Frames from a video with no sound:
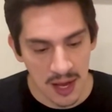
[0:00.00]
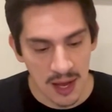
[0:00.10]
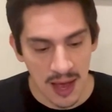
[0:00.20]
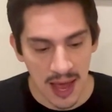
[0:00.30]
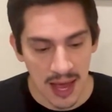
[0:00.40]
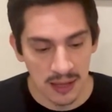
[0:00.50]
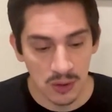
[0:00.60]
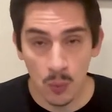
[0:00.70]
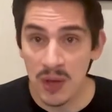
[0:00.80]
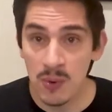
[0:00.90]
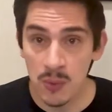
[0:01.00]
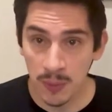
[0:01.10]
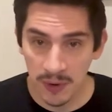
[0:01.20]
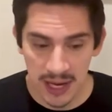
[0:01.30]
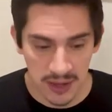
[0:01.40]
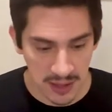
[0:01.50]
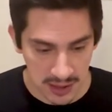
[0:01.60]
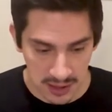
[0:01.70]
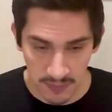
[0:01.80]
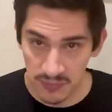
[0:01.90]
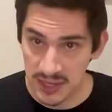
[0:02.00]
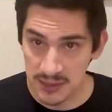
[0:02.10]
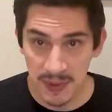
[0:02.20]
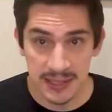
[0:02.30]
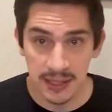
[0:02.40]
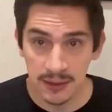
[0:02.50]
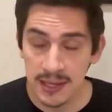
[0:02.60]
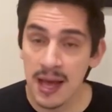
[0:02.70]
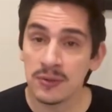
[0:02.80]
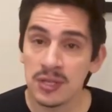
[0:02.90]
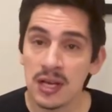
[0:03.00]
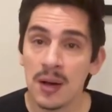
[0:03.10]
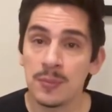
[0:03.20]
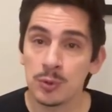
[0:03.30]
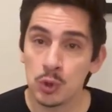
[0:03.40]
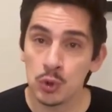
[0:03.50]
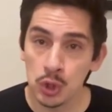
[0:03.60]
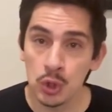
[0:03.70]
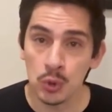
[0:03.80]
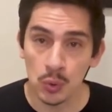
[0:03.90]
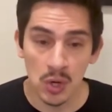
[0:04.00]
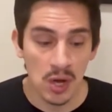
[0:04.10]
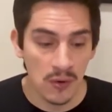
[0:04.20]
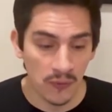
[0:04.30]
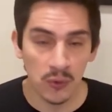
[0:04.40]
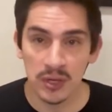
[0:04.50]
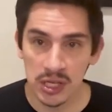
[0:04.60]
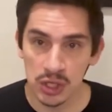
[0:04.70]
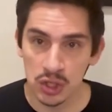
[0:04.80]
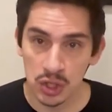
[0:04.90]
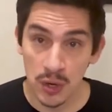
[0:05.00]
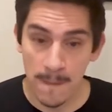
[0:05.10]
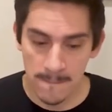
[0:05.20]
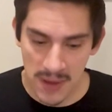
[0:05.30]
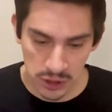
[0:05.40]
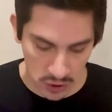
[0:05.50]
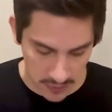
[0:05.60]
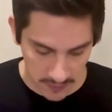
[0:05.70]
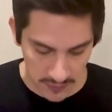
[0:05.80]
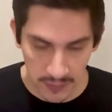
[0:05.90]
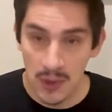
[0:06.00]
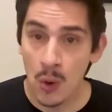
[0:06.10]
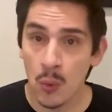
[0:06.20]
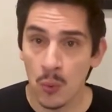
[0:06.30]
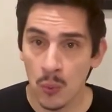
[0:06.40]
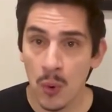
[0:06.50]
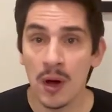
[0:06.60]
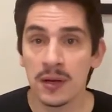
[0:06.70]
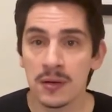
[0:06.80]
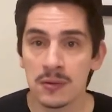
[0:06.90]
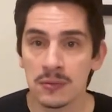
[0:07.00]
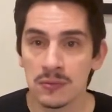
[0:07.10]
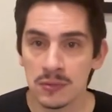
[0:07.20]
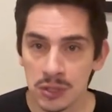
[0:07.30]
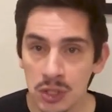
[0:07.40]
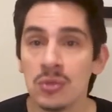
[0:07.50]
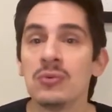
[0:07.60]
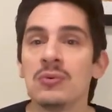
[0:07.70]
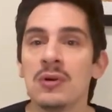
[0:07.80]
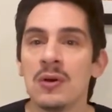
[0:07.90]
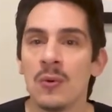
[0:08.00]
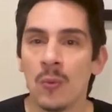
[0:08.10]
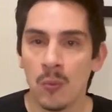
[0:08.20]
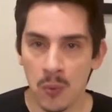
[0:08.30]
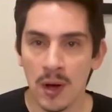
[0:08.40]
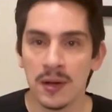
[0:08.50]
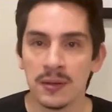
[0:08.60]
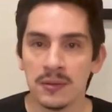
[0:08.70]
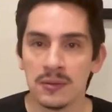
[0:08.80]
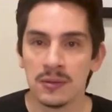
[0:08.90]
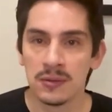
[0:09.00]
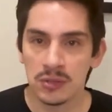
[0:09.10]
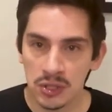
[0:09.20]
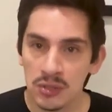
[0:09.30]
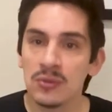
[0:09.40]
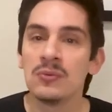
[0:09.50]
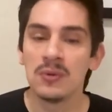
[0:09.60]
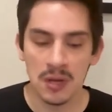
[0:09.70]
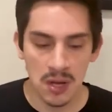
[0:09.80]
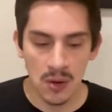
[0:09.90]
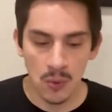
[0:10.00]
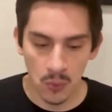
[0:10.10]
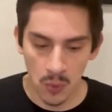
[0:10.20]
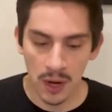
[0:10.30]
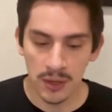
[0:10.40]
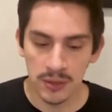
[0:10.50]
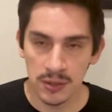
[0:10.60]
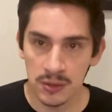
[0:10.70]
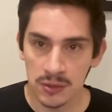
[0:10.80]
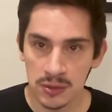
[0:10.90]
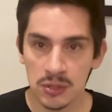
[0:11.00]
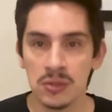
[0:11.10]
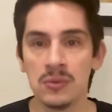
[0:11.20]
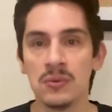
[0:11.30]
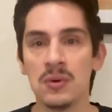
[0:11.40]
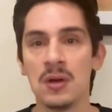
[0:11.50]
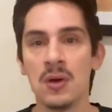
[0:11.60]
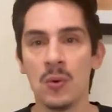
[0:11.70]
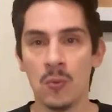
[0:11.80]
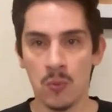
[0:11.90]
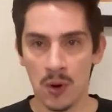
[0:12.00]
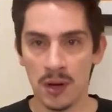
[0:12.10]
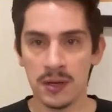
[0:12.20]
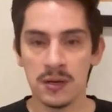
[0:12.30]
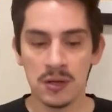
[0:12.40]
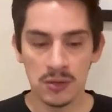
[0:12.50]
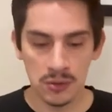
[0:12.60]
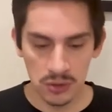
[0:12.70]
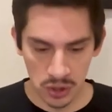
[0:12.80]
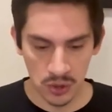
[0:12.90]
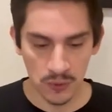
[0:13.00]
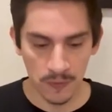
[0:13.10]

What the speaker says: And the way we would play this is basically counting up to 2 for each measure. 1, 2, 1, 2, 1, 2, 1, 2.